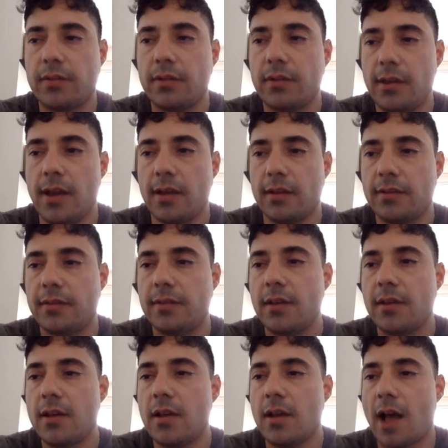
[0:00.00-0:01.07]

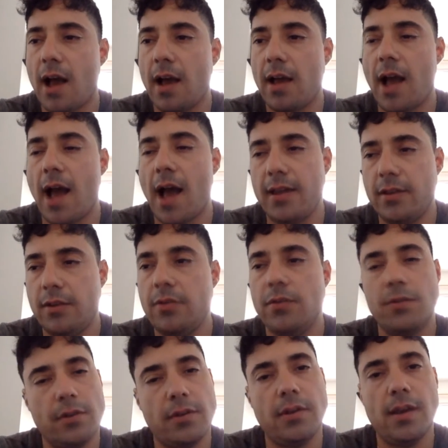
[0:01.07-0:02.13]
Yes, I
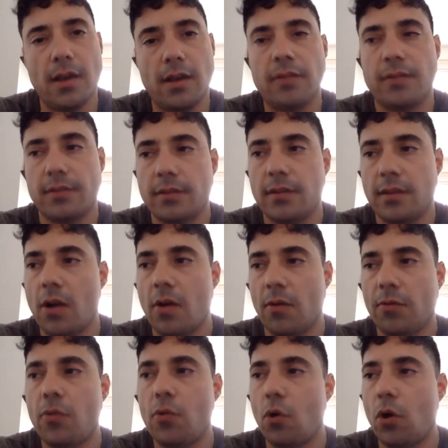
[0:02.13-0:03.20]
do. Yes, yeah,
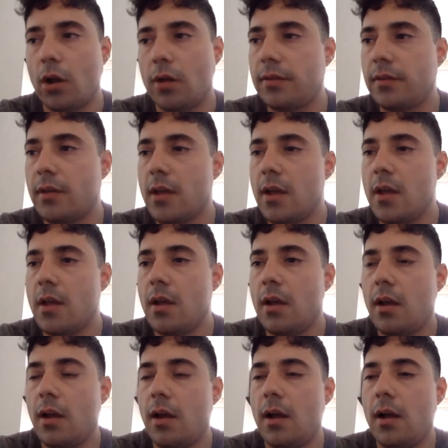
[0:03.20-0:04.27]
of course.
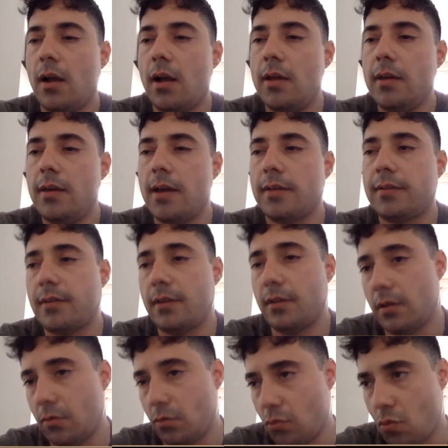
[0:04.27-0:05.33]
Yes.
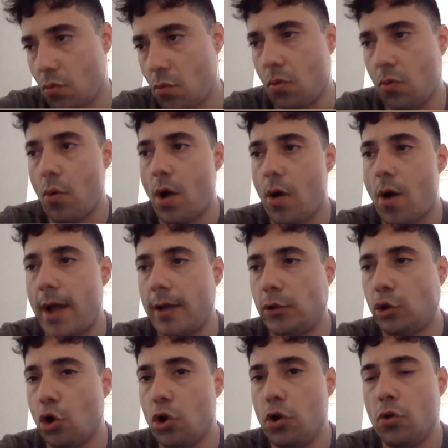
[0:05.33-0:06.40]
Well, I
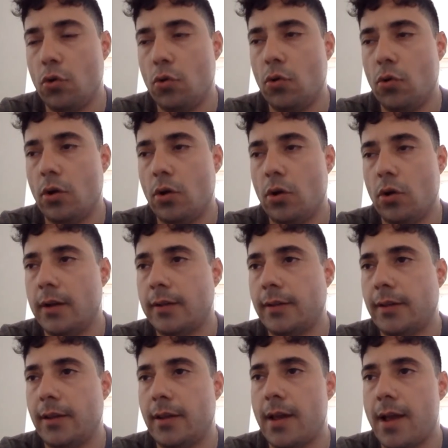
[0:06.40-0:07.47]
told you, and
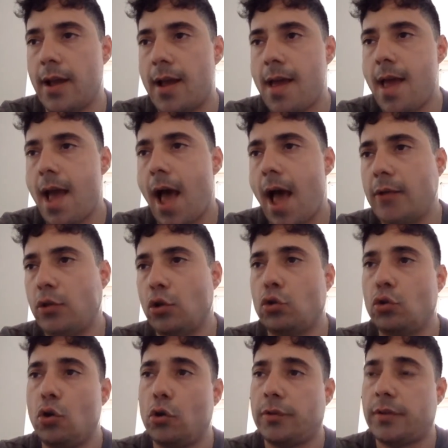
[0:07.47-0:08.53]
I
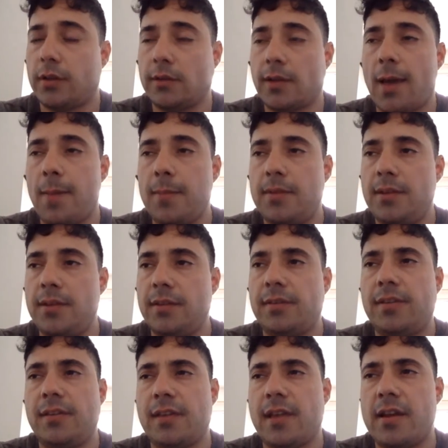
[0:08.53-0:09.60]
don't know. Sometimes
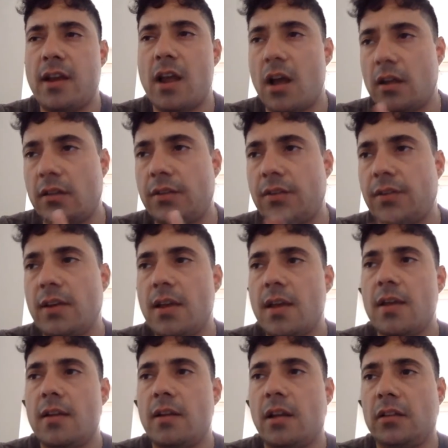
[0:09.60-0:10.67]
this is a not
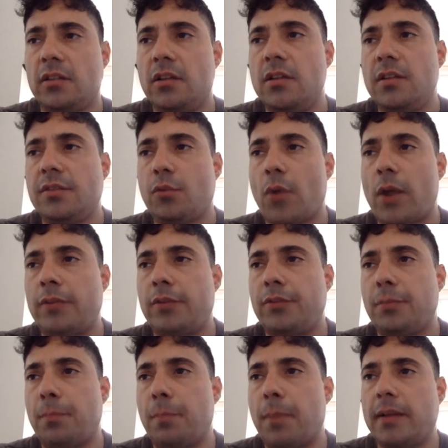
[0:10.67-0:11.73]
good
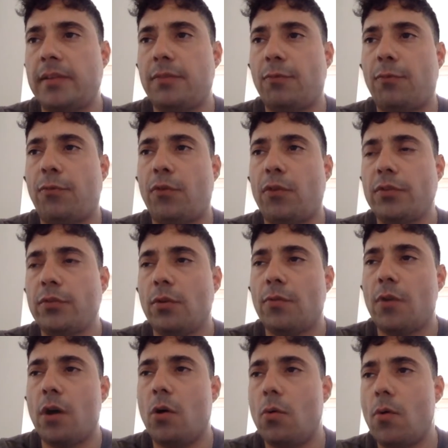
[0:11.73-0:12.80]
strategy. But first
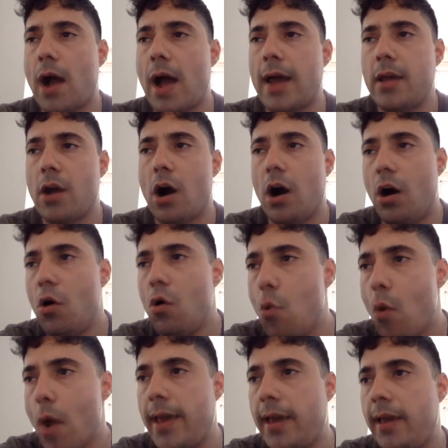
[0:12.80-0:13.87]
of all, I
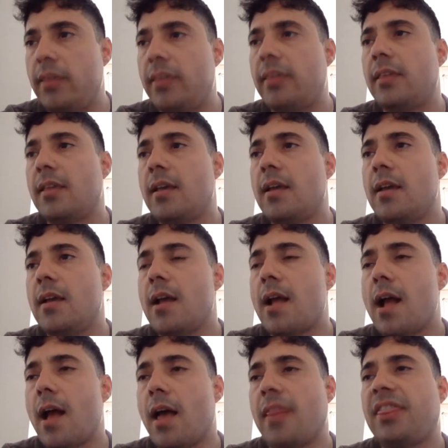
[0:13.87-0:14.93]
always
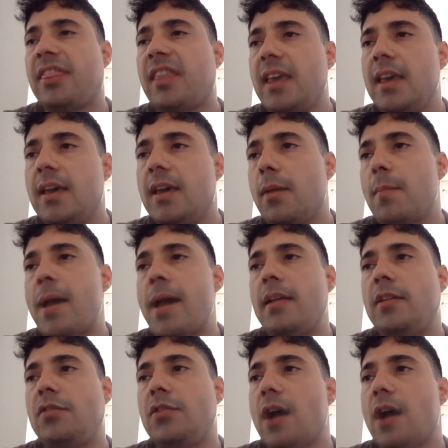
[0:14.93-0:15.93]
think in my